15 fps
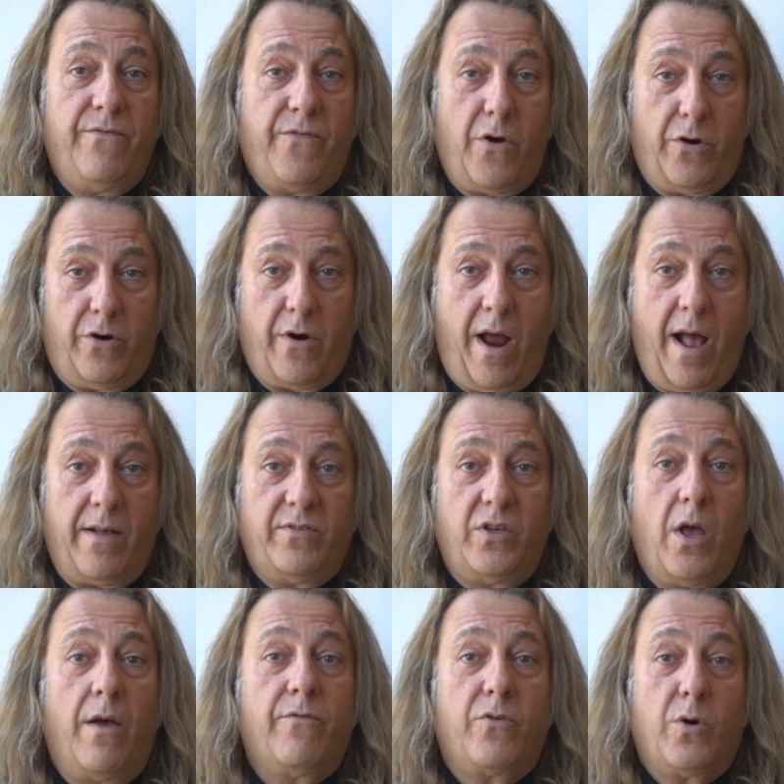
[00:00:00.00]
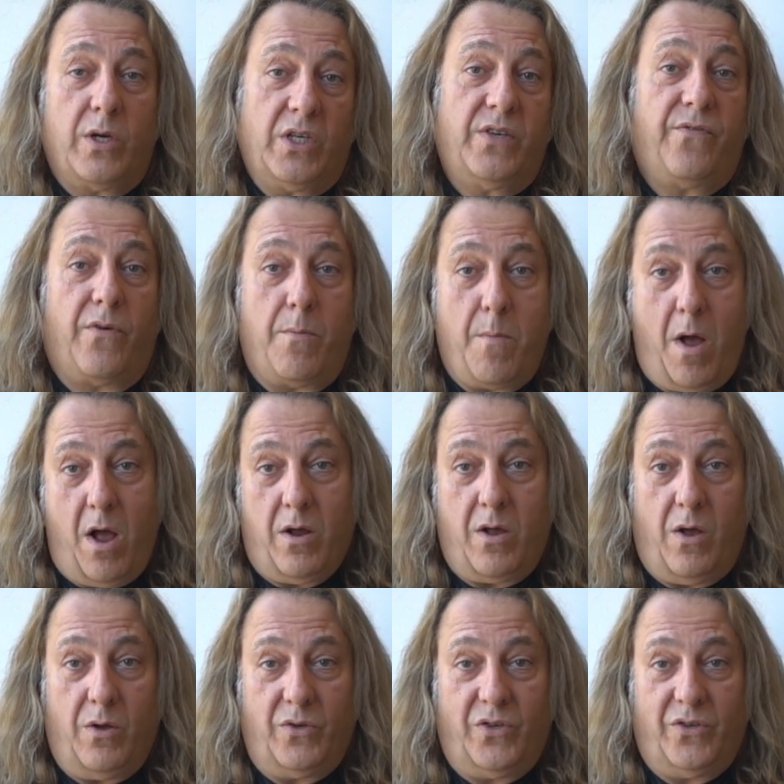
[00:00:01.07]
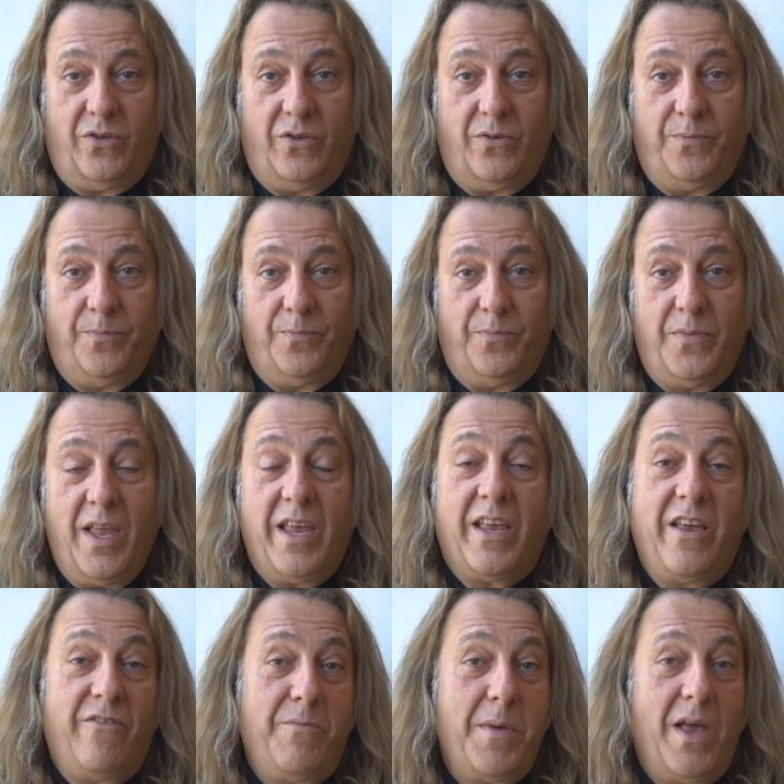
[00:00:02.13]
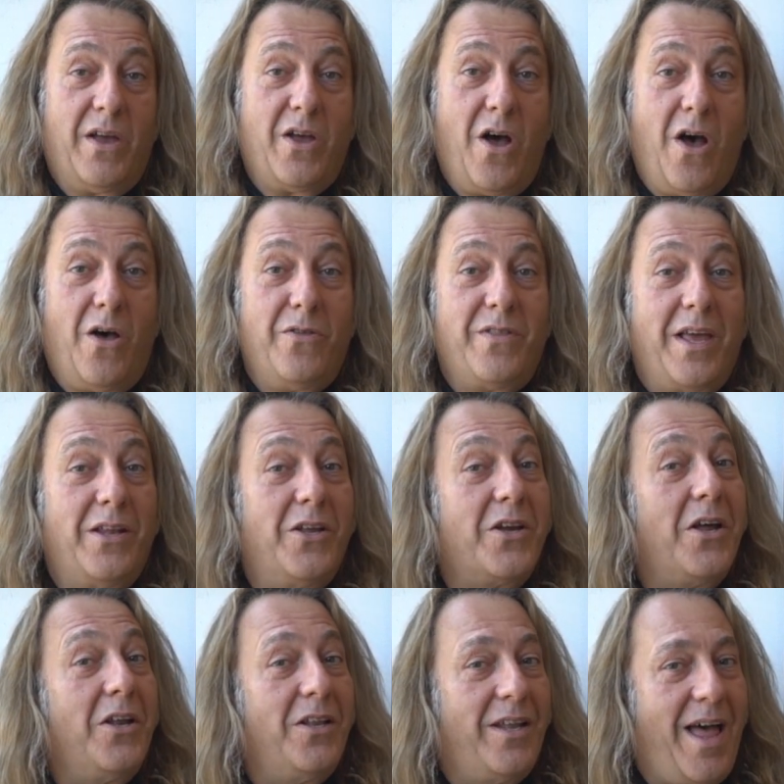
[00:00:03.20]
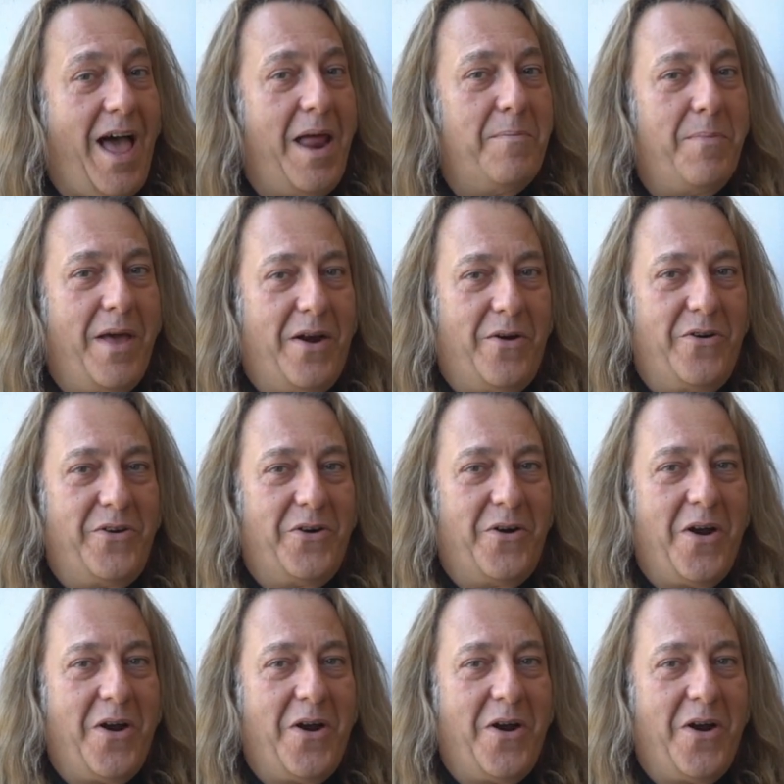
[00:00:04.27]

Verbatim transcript: photographs of Christopher Makos. Give me a call, they look a lot better in your